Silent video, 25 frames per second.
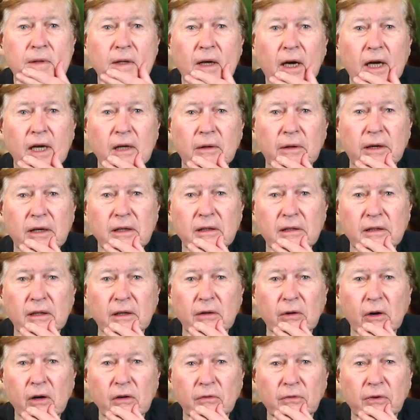Anyway,
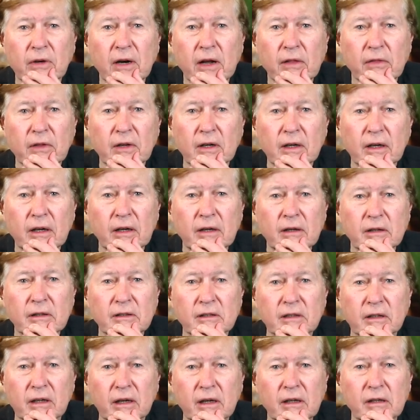they're on for another year.
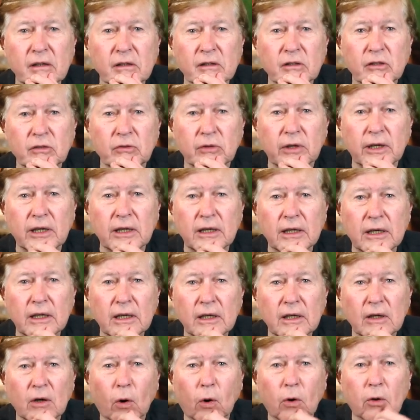It's an industry
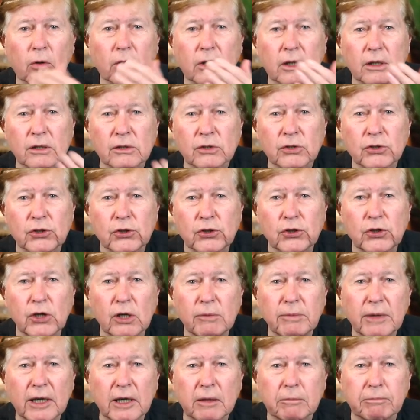
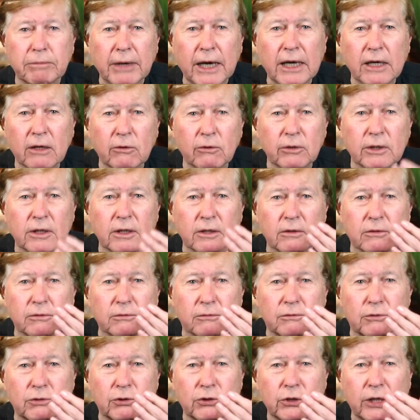all-consuming banquet
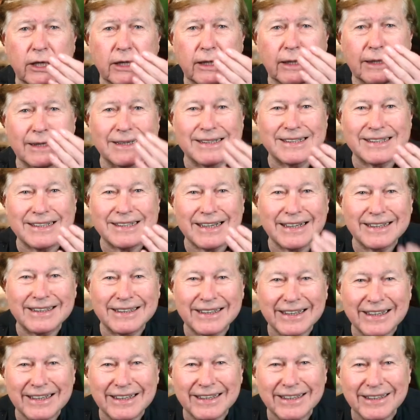of genius and
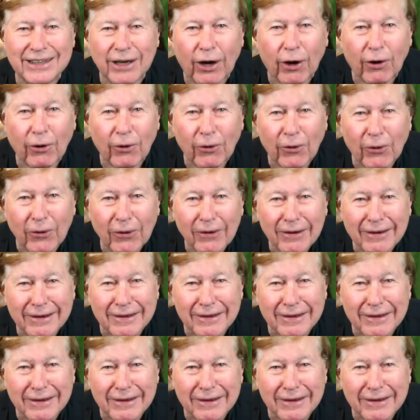ego.